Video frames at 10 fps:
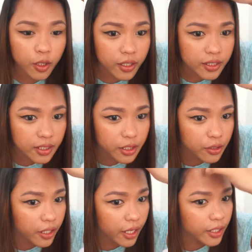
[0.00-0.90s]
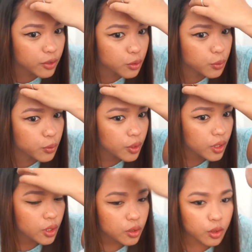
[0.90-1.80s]
causes your hair
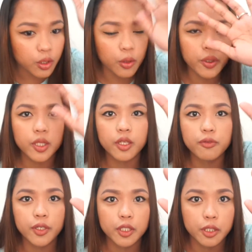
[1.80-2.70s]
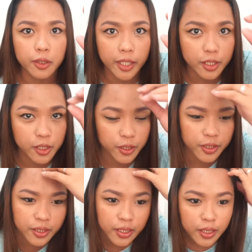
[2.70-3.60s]
to go in different directions.